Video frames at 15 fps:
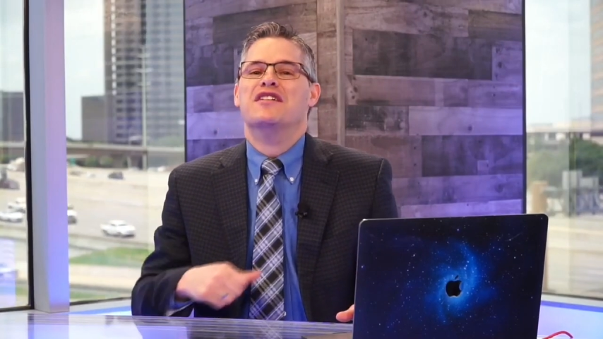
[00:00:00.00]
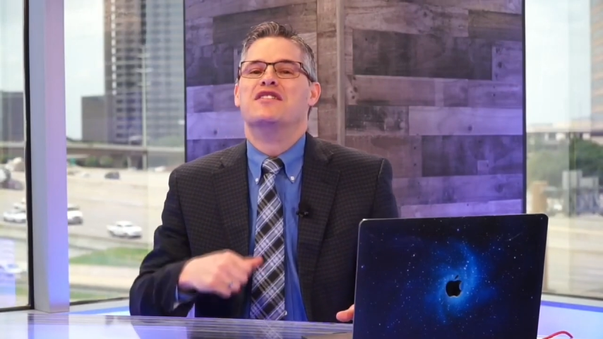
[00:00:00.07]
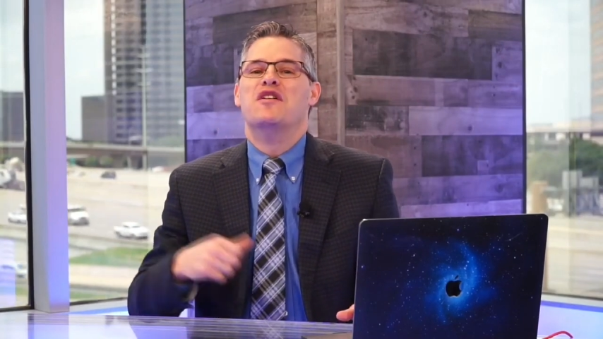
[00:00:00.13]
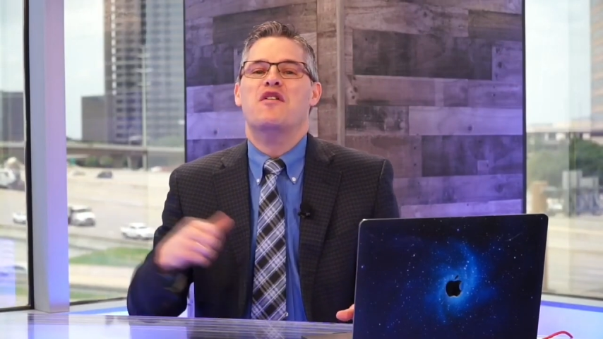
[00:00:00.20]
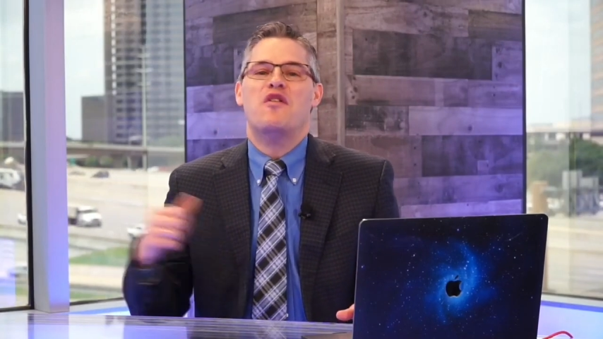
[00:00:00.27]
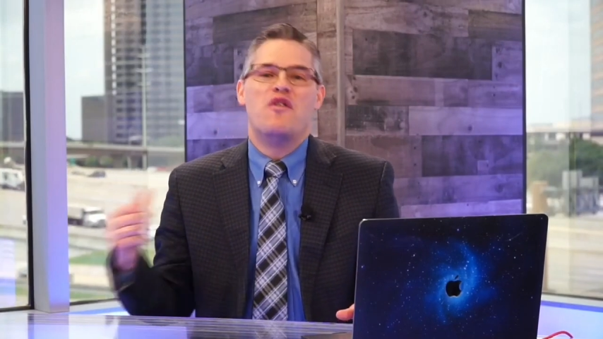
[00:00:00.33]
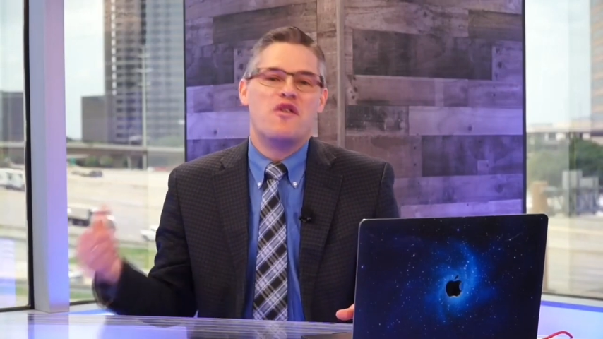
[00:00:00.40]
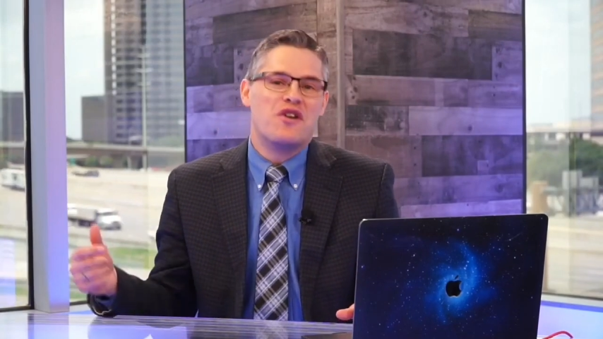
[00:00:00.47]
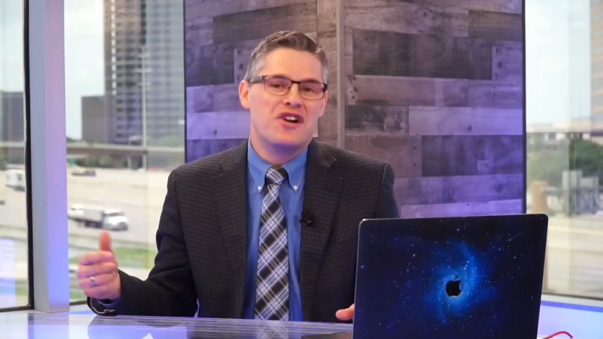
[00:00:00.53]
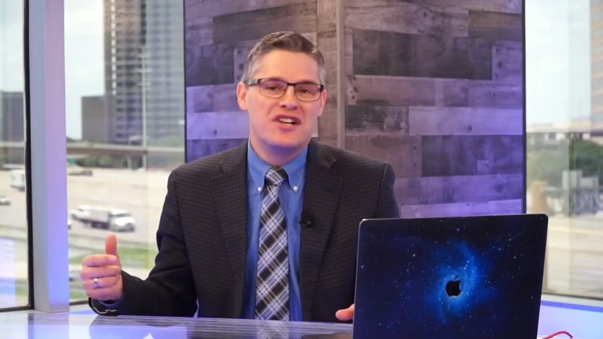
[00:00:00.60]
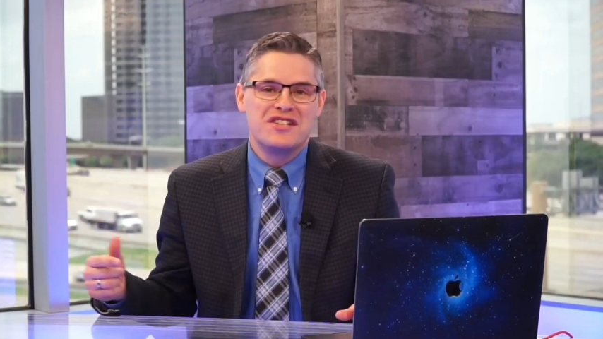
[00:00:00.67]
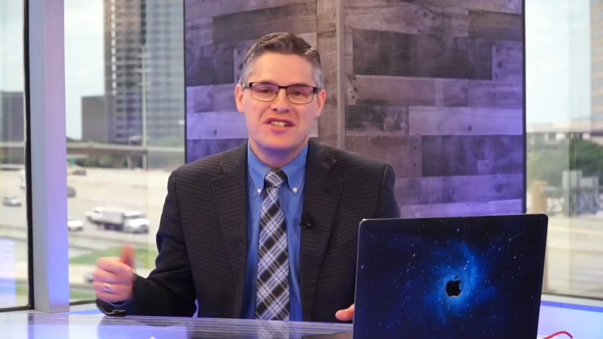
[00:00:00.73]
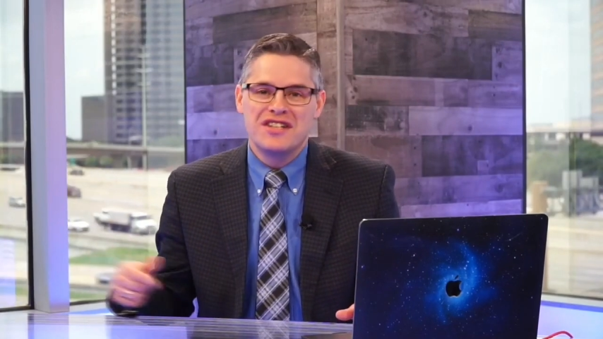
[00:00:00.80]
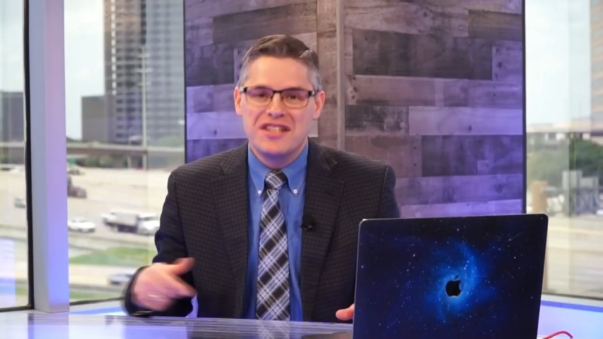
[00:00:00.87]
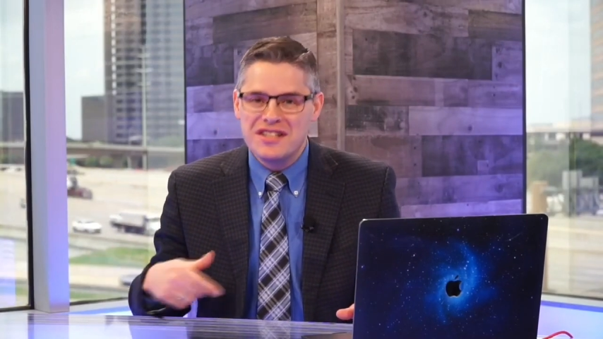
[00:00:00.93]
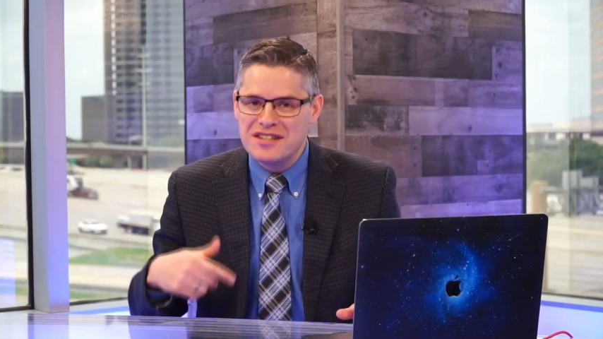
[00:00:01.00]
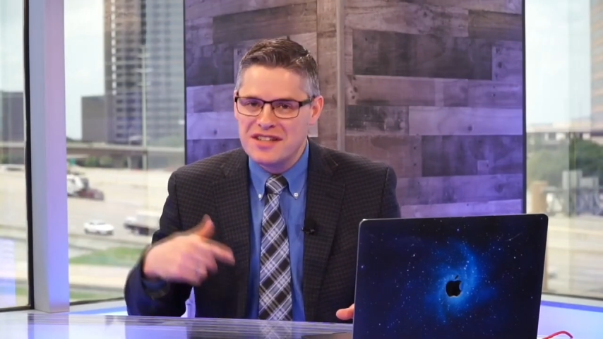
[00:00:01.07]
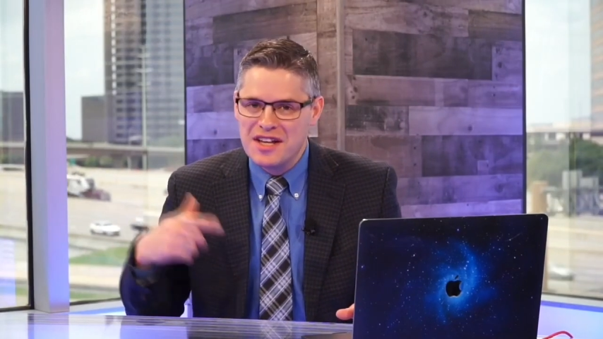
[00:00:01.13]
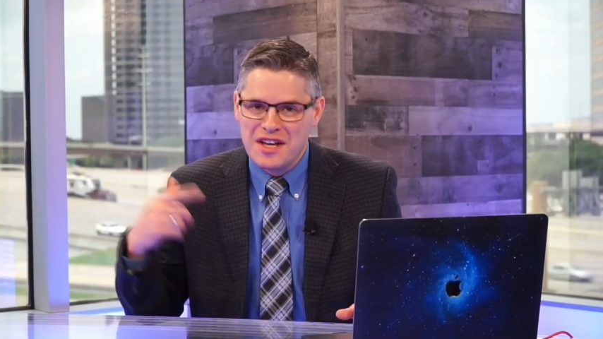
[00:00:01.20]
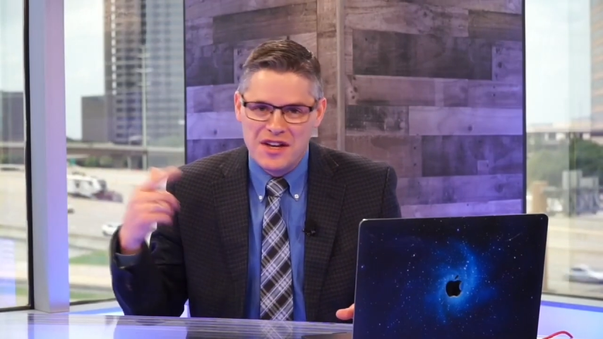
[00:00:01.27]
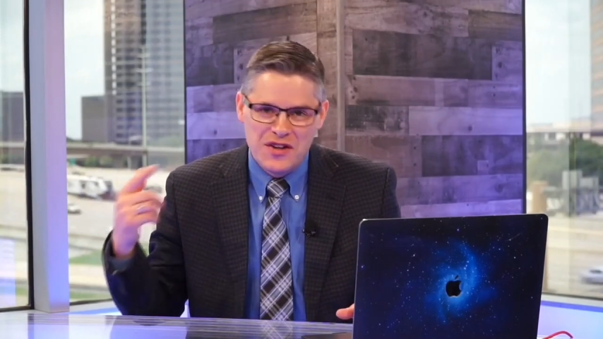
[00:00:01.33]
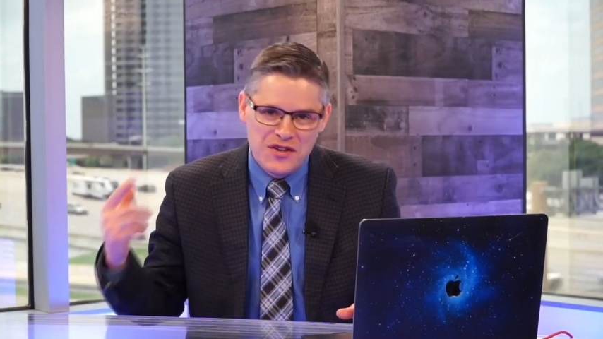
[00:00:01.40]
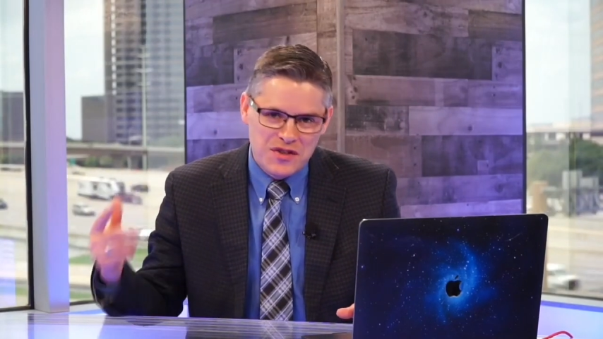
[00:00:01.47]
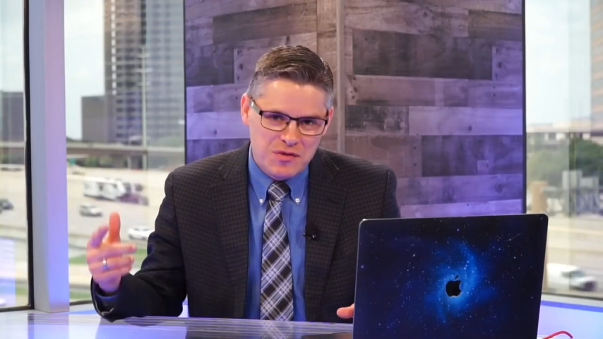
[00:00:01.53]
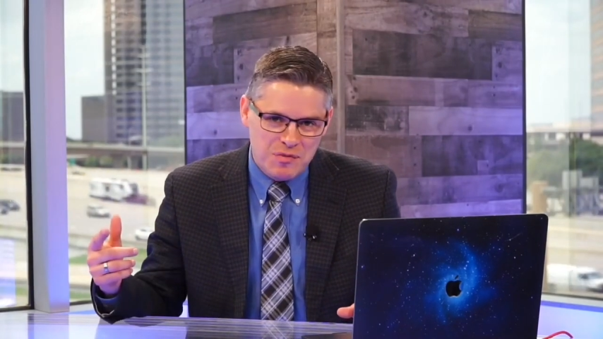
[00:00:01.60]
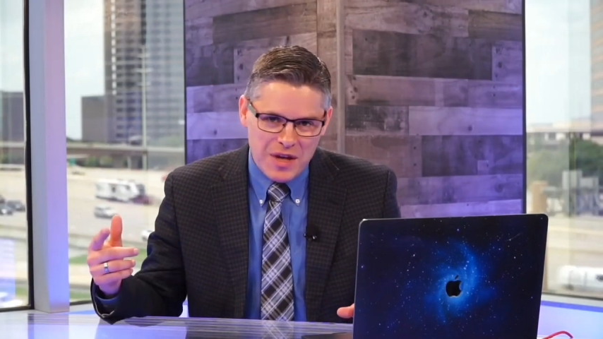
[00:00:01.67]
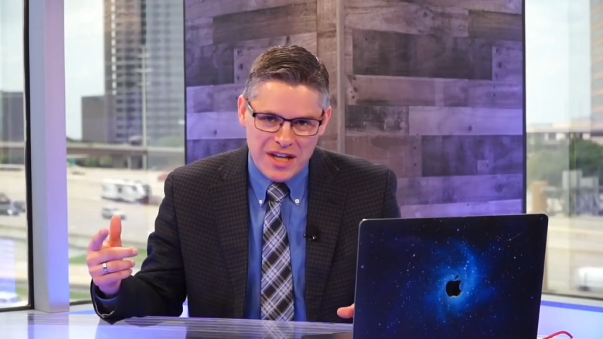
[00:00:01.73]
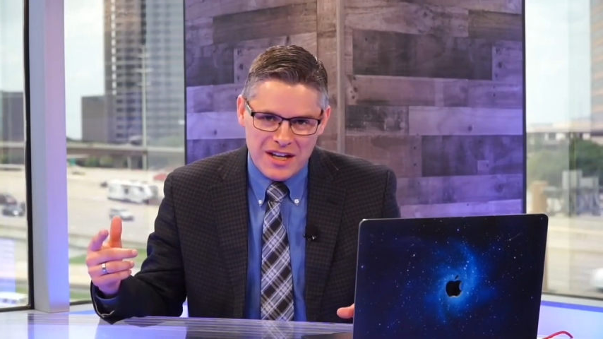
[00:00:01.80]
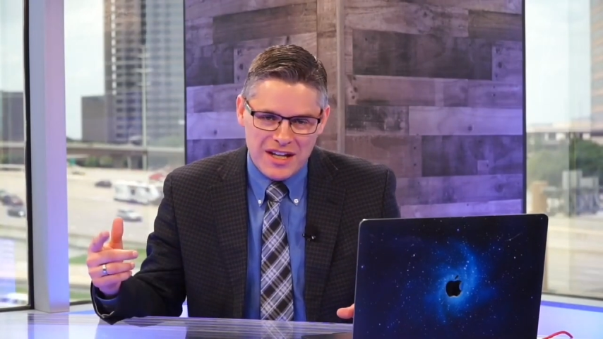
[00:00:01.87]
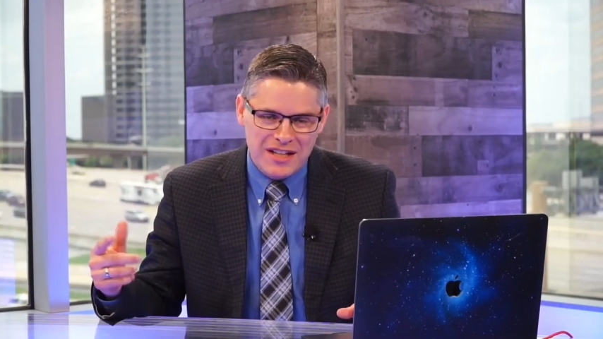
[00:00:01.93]
You know, oranges,
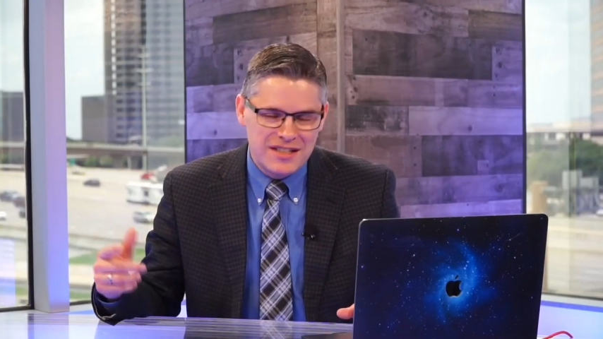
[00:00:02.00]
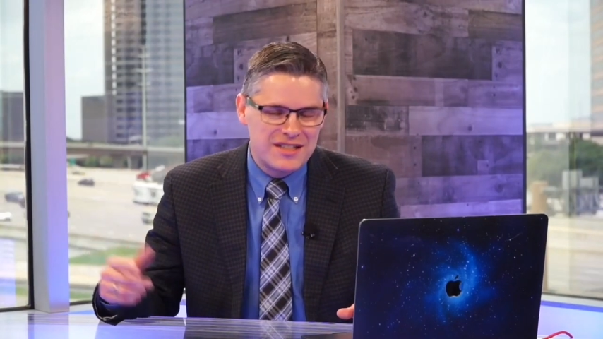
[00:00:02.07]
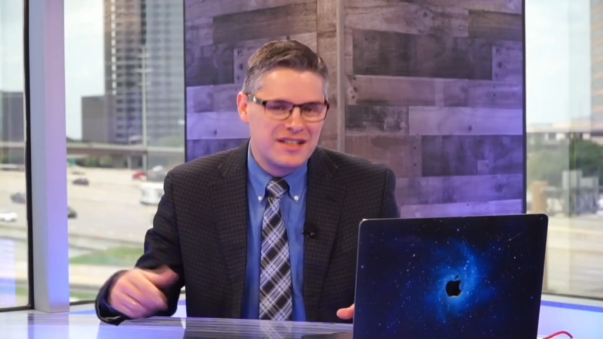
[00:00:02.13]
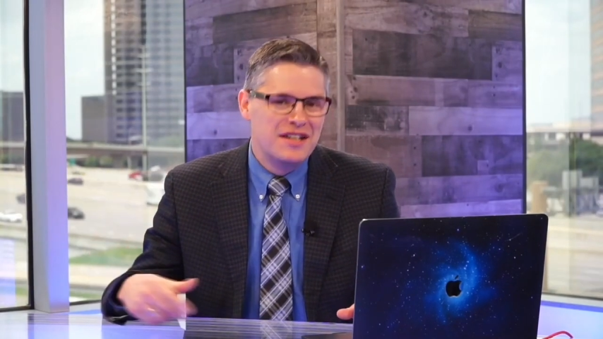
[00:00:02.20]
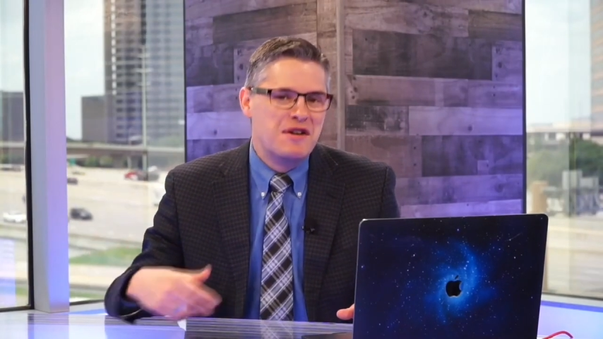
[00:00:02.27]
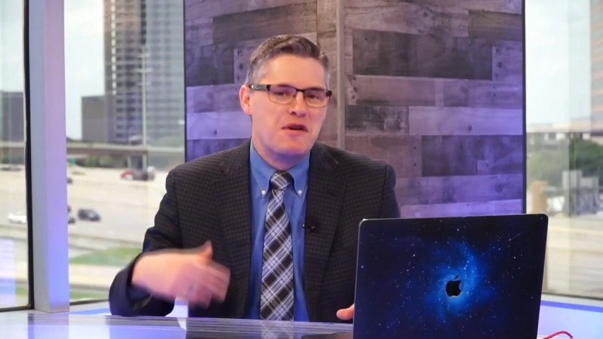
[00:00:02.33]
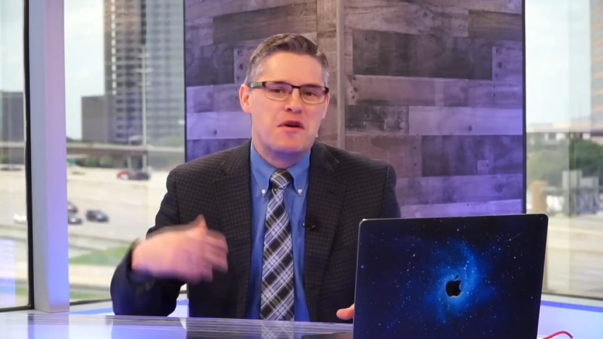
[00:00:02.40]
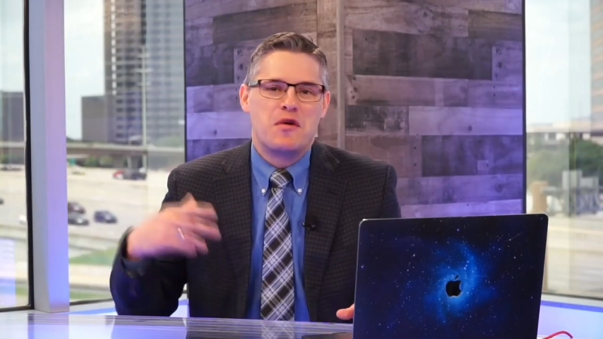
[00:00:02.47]
spinach,